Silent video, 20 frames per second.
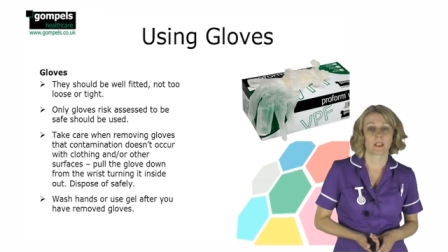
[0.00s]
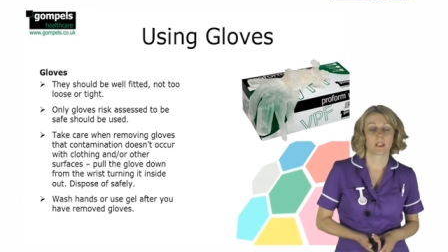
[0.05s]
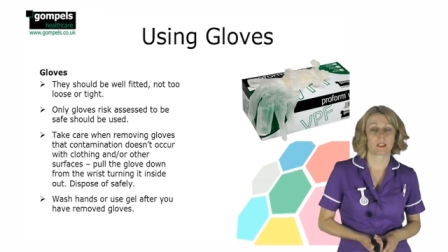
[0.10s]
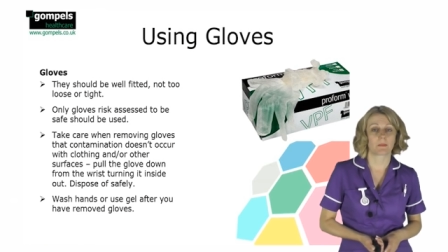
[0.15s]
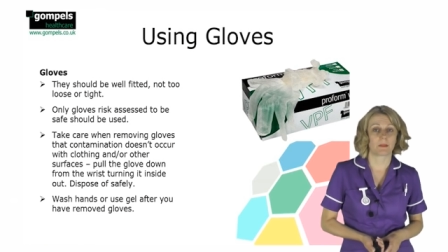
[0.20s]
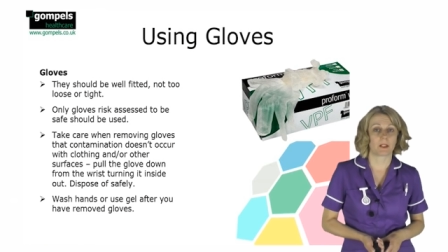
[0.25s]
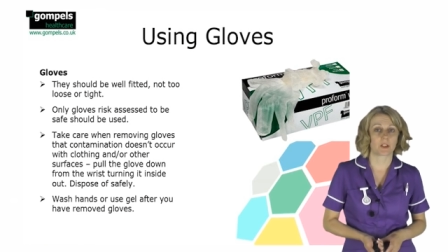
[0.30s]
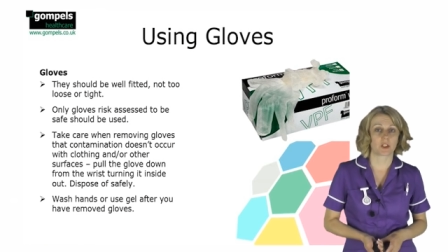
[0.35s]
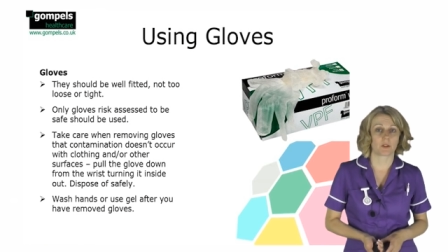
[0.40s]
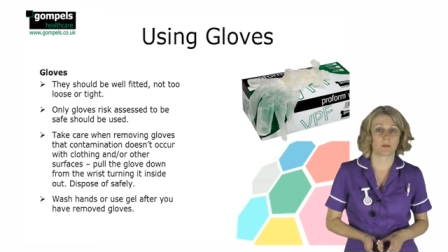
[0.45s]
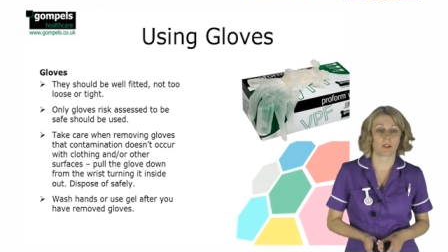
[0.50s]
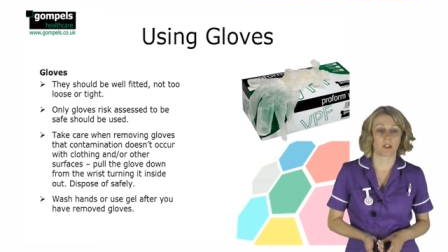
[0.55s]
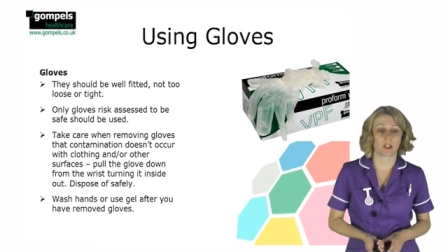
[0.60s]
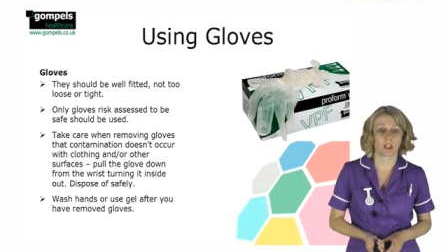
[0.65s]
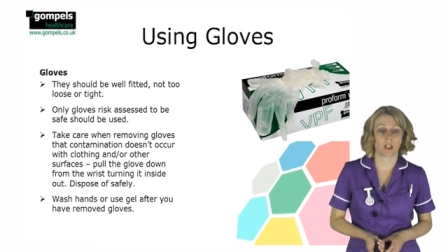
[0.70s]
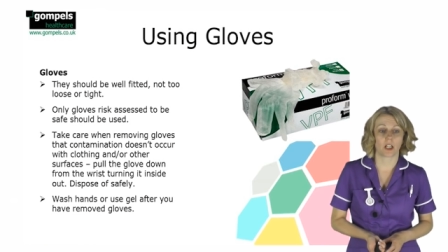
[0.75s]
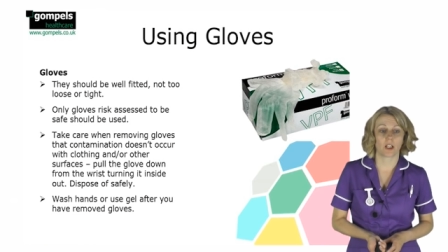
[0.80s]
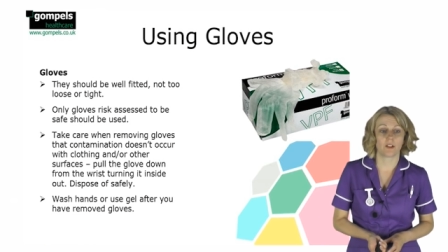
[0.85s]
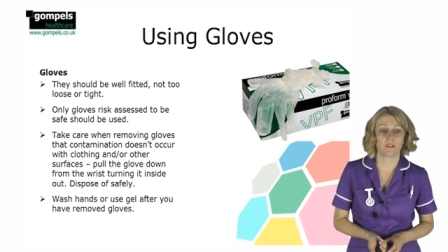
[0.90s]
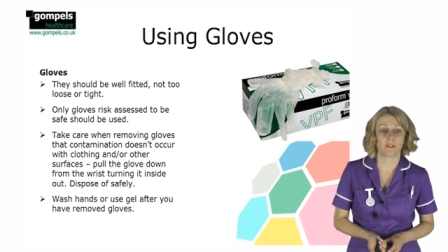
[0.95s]
especially with
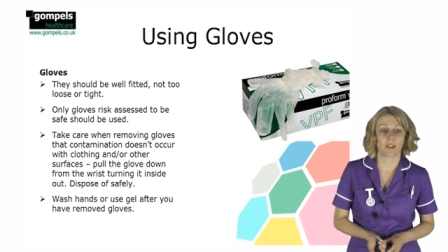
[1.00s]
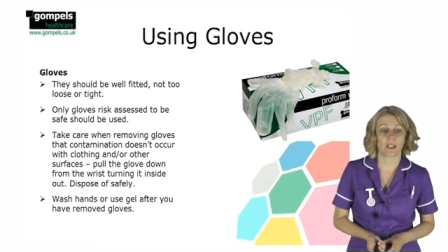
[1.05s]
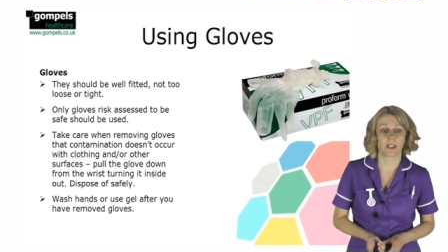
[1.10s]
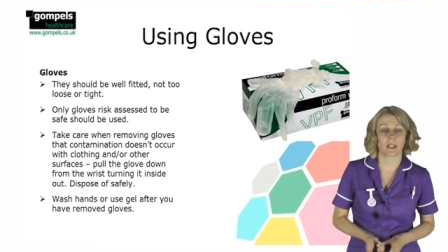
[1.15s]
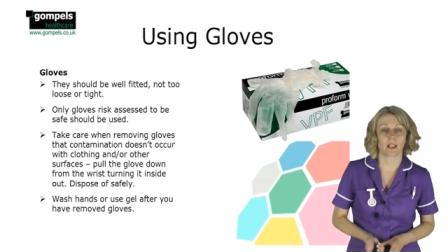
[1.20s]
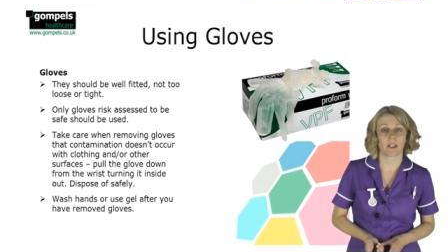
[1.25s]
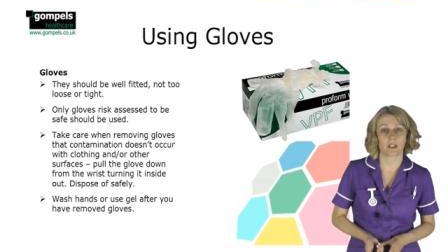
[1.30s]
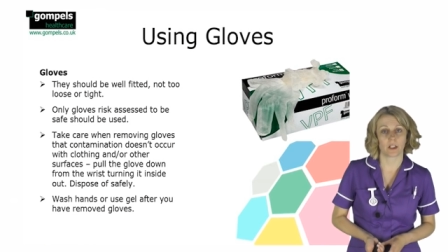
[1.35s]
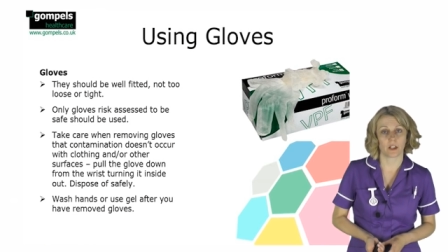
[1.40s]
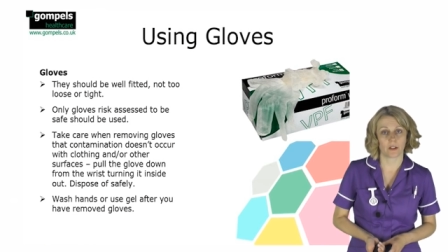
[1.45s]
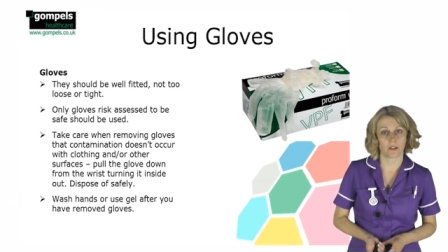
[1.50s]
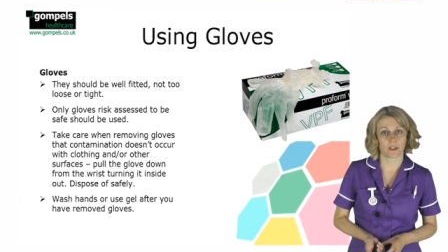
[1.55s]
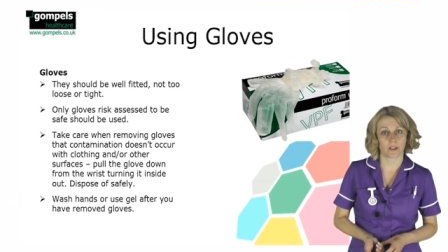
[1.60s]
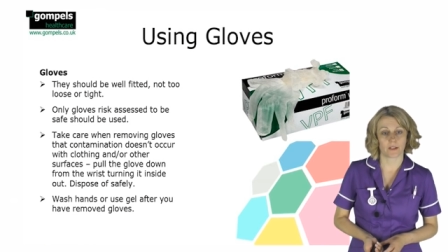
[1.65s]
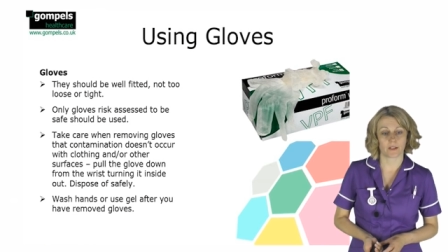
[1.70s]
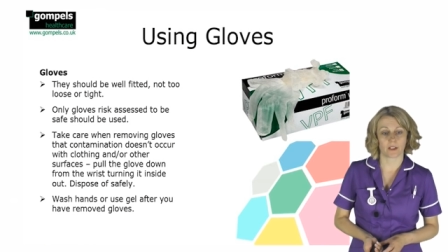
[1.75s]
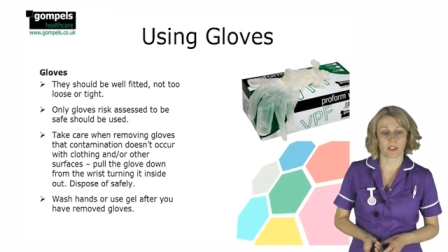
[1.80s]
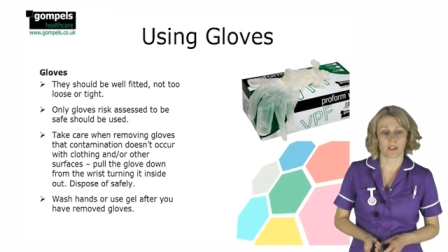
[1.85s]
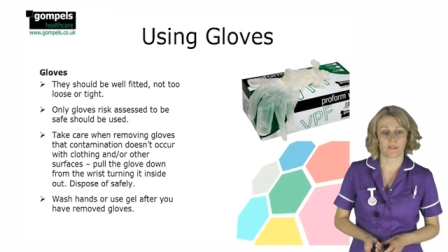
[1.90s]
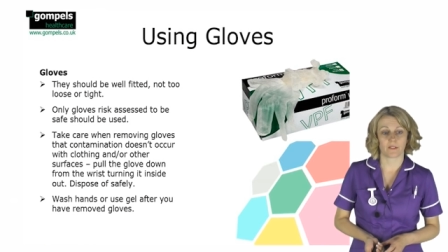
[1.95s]
clothing and other
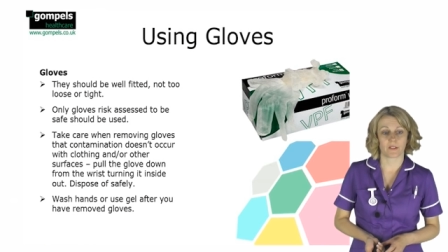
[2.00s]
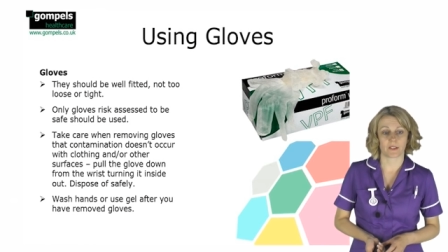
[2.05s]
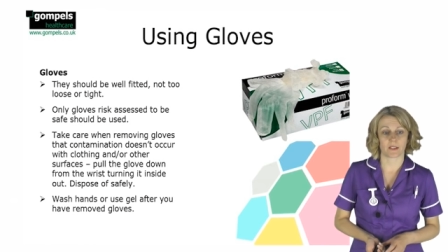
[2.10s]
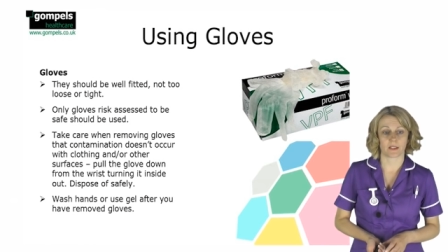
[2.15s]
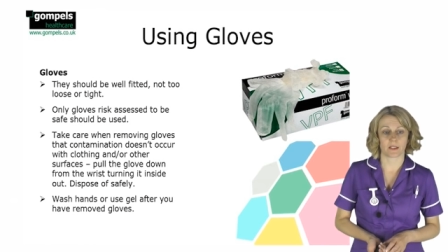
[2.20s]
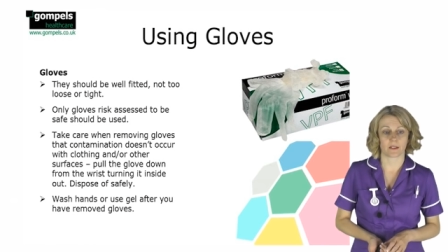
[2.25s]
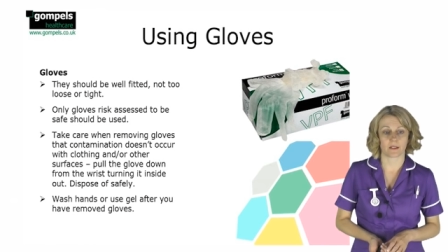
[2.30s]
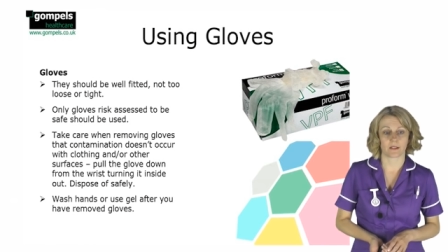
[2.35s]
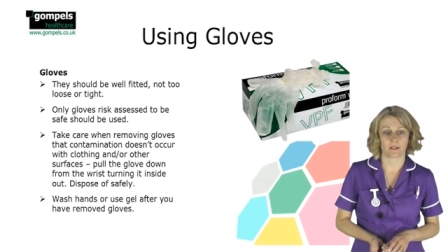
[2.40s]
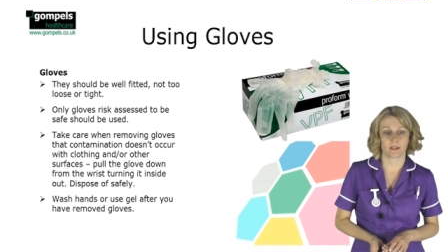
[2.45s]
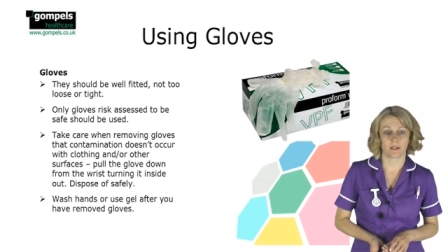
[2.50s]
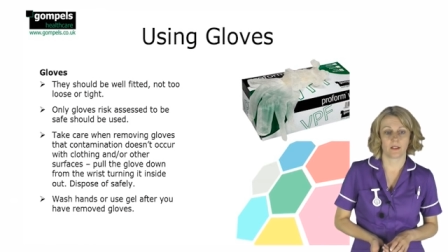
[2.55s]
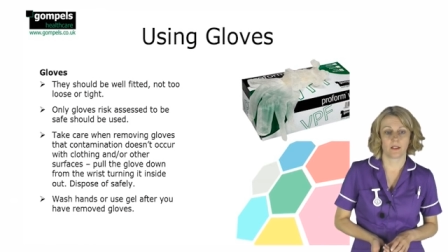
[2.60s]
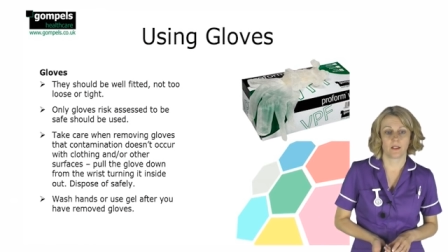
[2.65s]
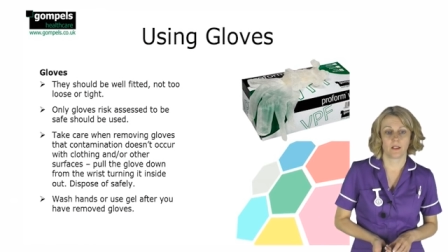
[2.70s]
surfaces.